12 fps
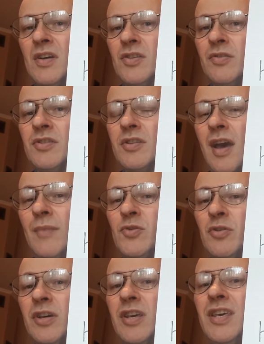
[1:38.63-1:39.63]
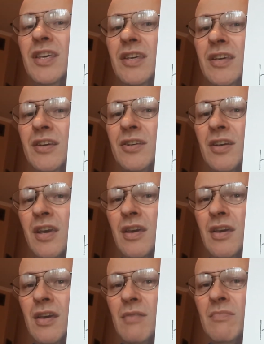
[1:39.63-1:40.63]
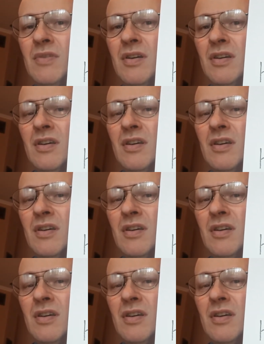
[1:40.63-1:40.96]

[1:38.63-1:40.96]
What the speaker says: So it's time to heed him,